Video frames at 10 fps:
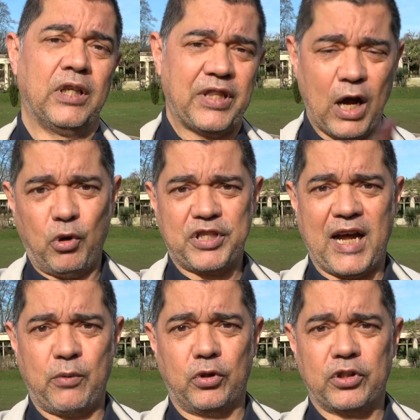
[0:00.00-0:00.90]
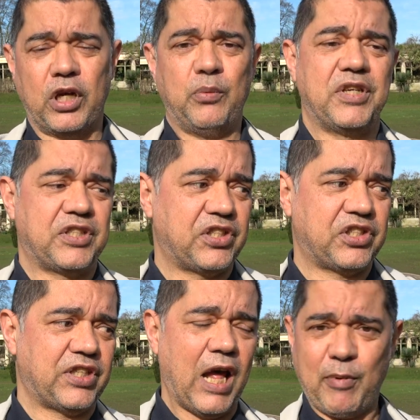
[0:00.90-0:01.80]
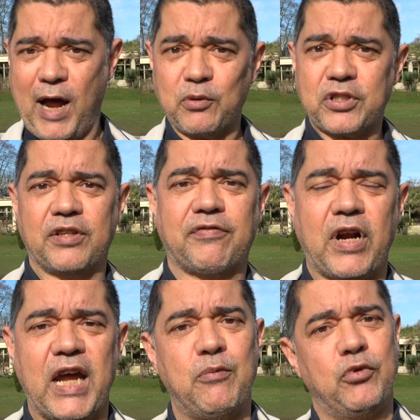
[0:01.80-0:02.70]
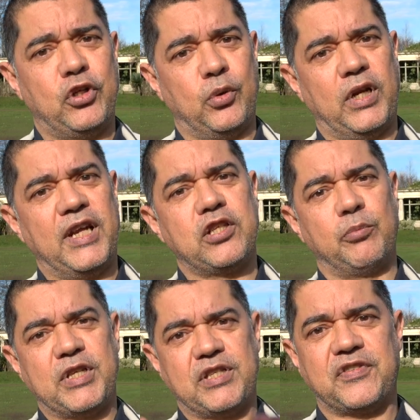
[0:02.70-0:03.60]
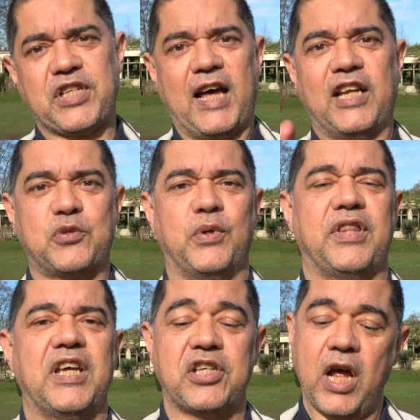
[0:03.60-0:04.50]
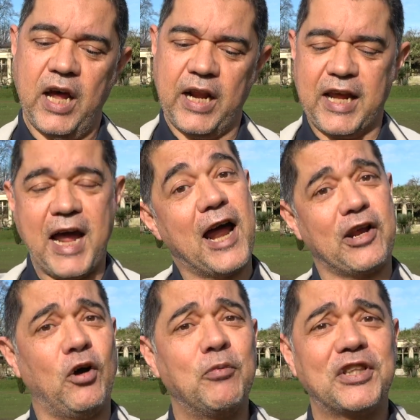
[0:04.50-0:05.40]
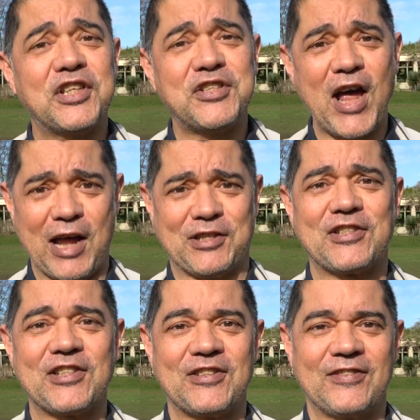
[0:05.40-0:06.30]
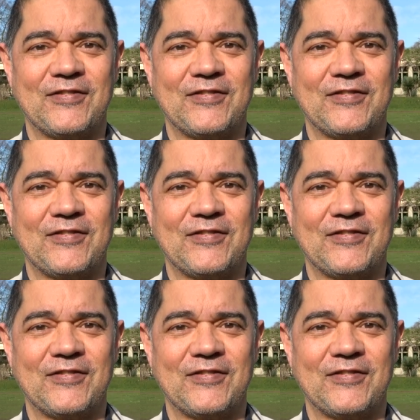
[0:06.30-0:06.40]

Now what I will do is step out of the frame, do a little bit of silence with this and then carry on with the test.